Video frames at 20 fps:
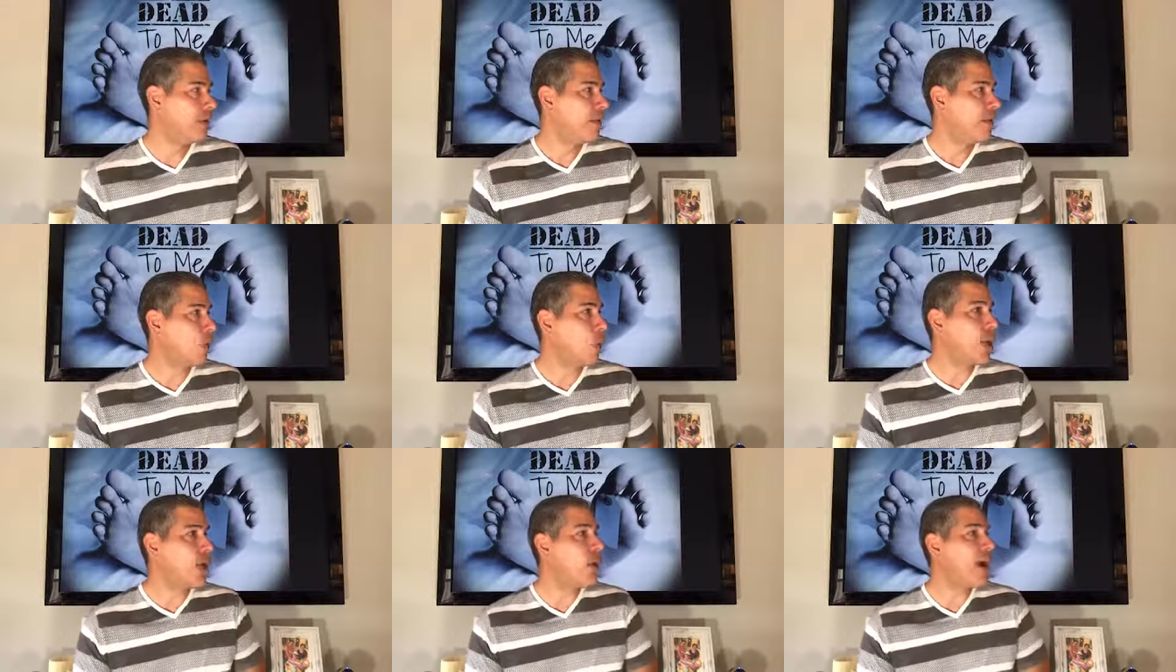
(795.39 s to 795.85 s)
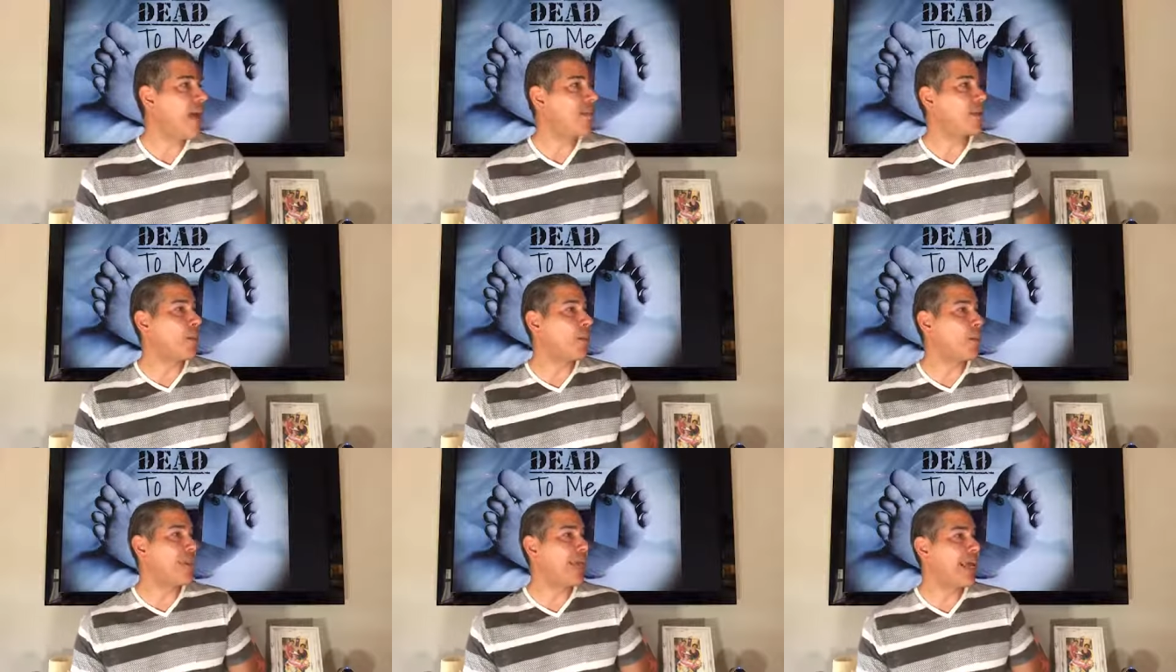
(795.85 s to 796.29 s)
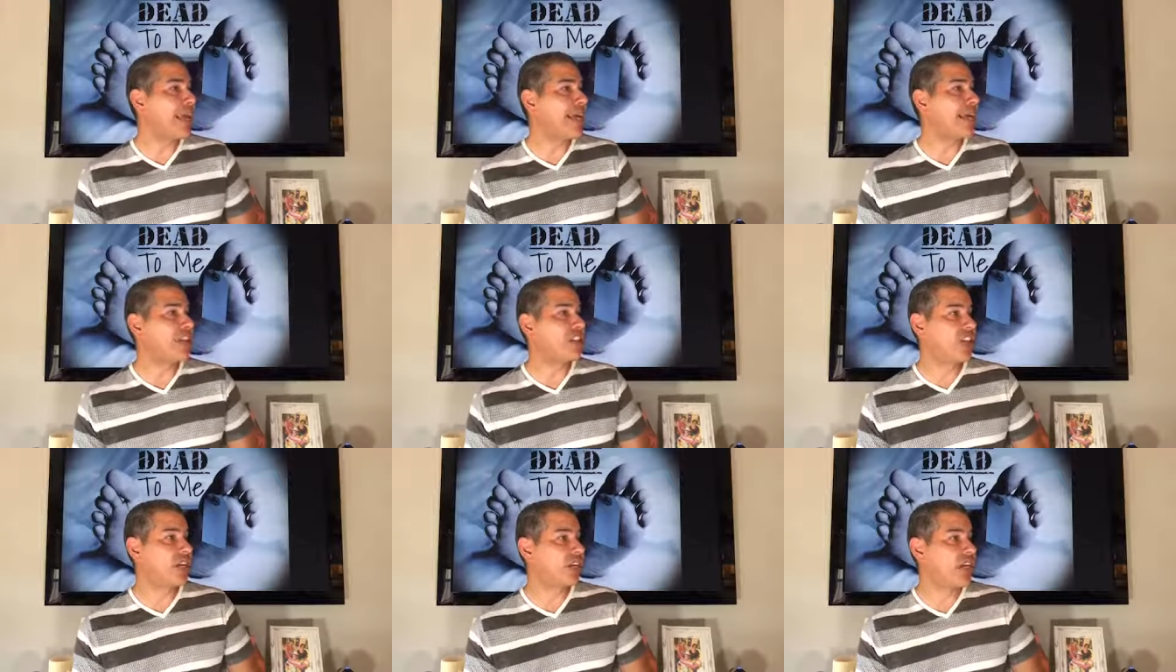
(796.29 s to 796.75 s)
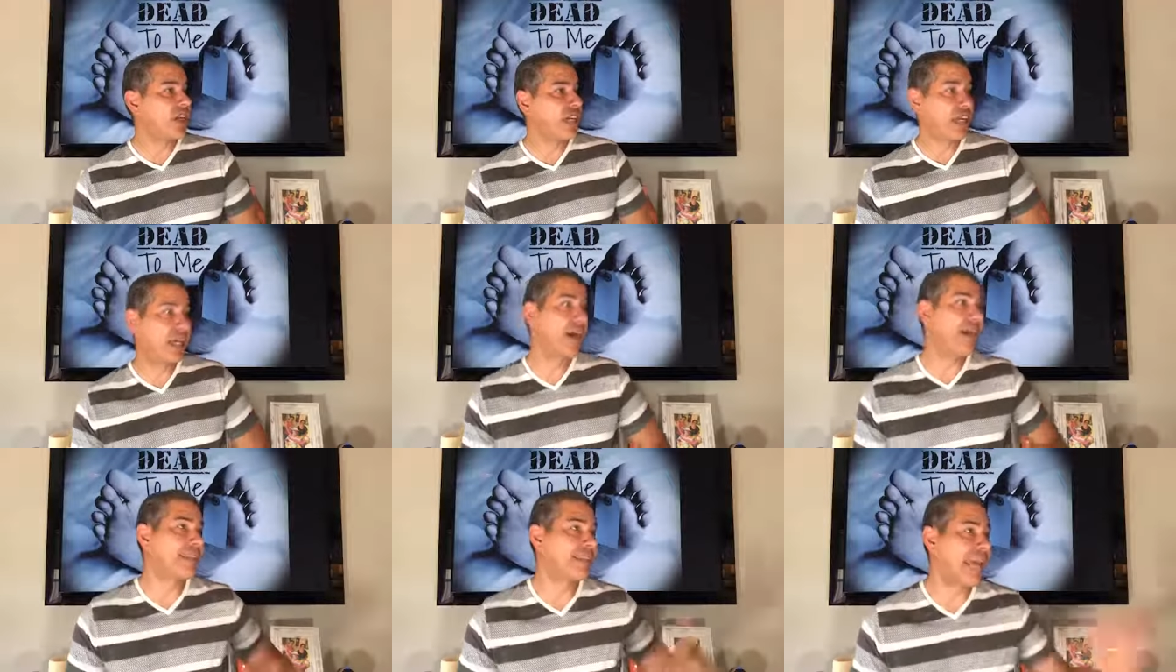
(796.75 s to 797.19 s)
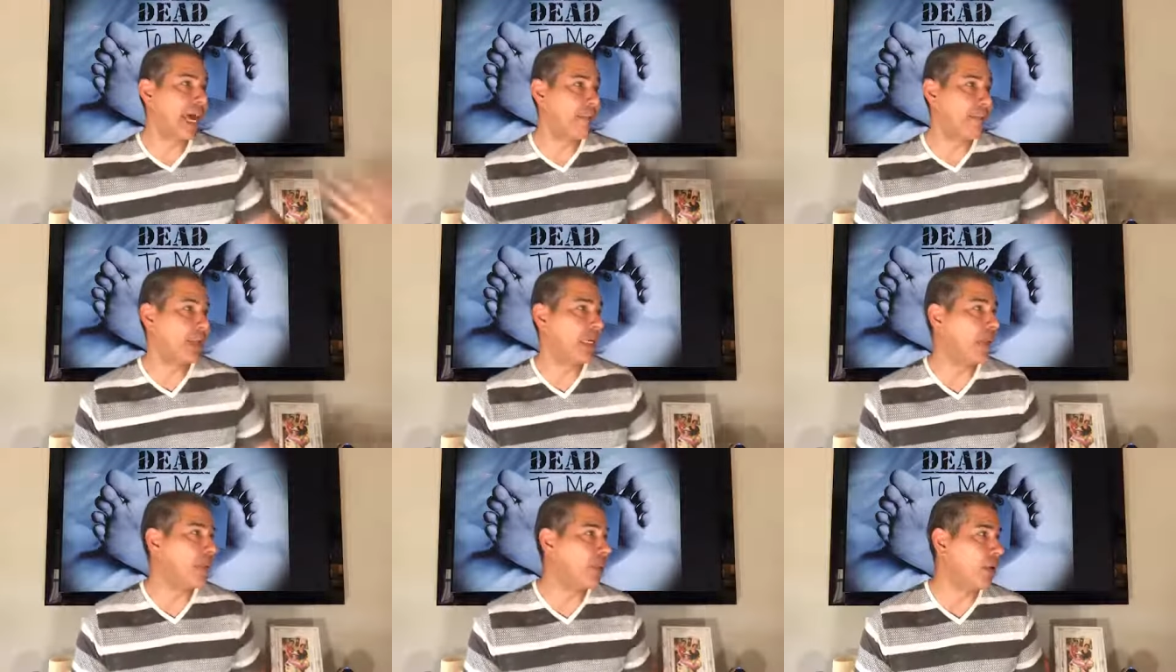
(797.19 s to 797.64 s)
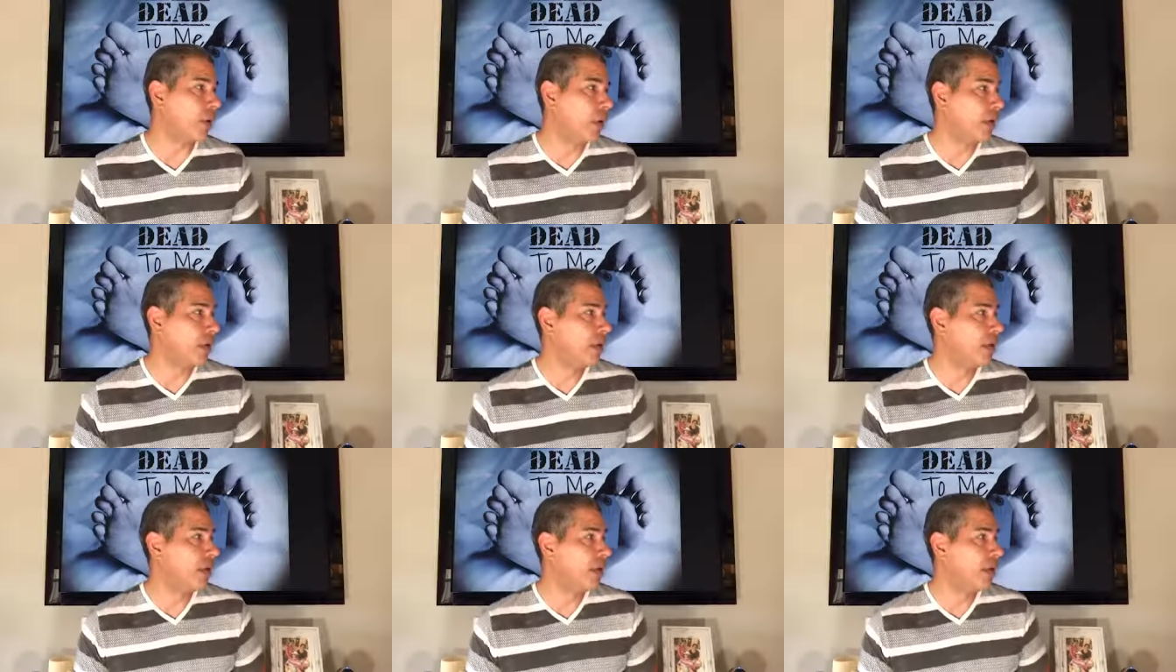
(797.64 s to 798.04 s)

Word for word: We don't have to plan to cuss at people,